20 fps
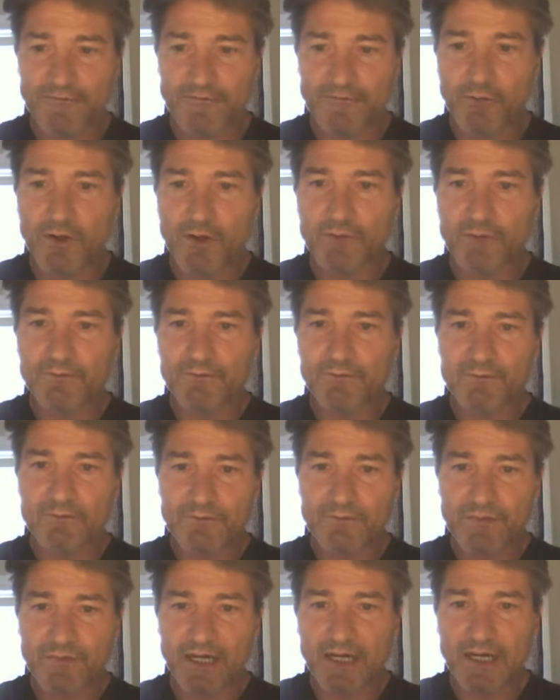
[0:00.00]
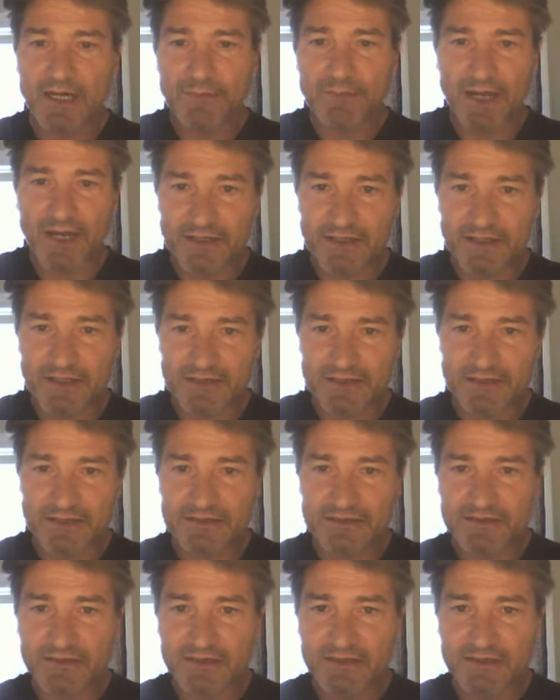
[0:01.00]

form a hypothesis,